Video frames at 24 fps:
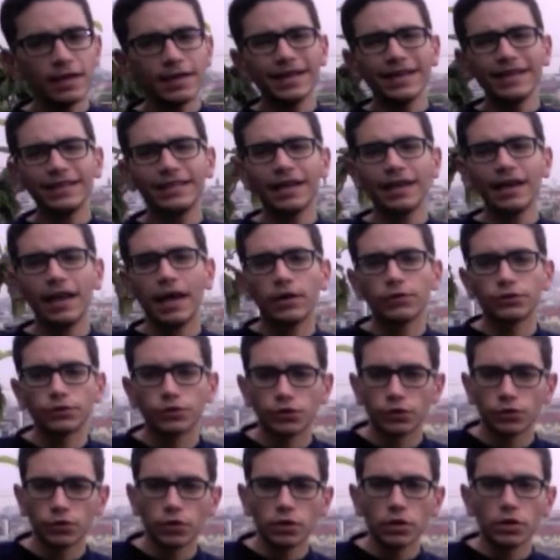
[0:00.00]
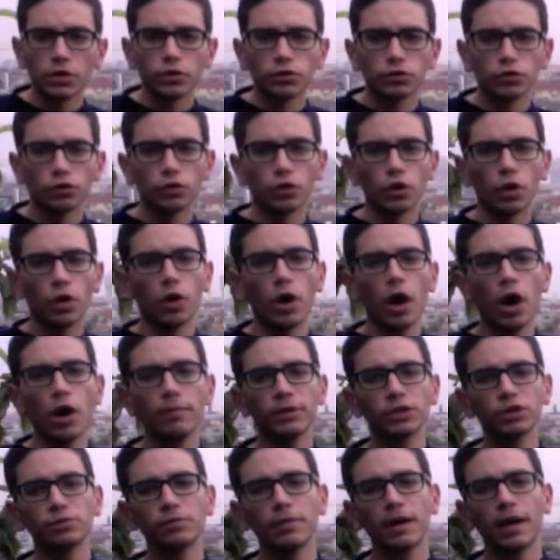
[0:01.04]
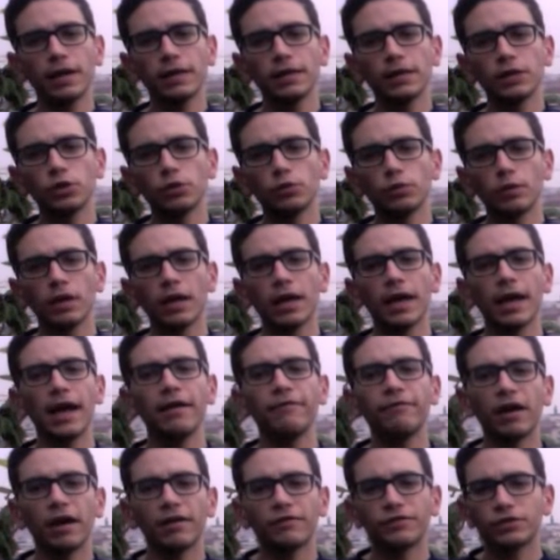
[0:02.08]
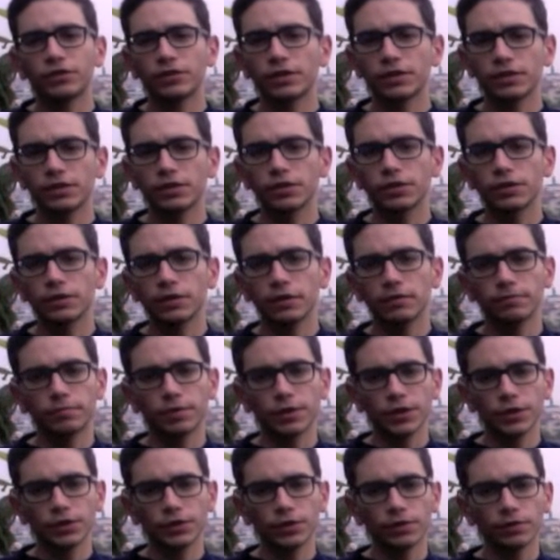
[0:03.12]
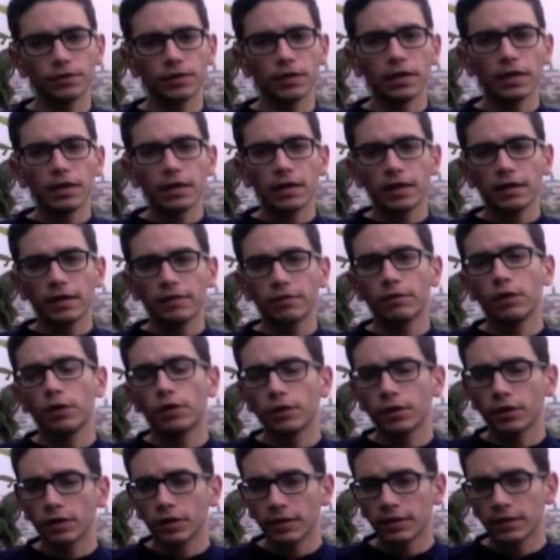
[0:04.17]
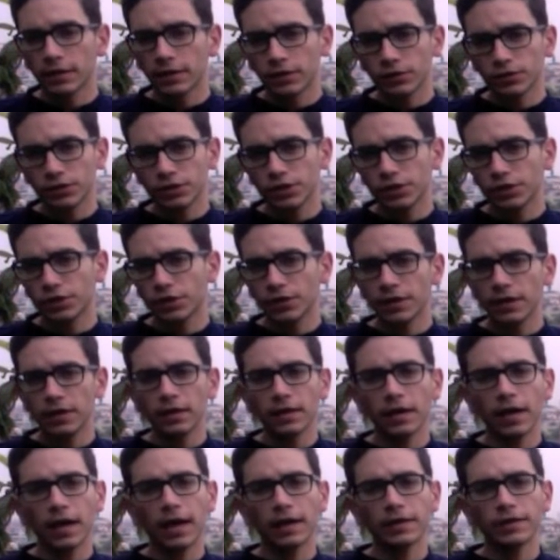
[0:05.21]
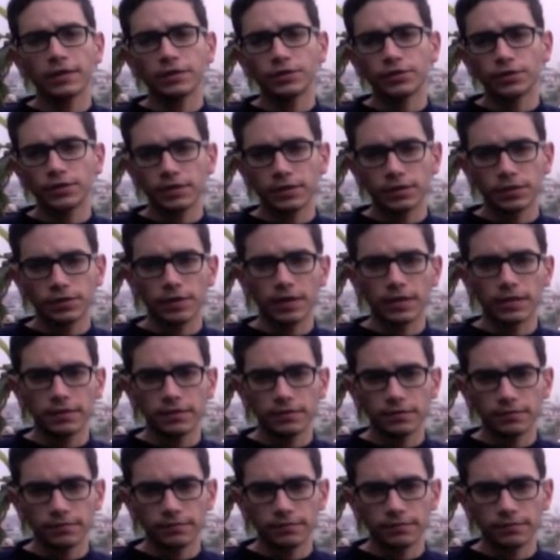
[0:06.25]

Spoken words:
It allows you to know how much money you will have after a certain period, considering an interest rate.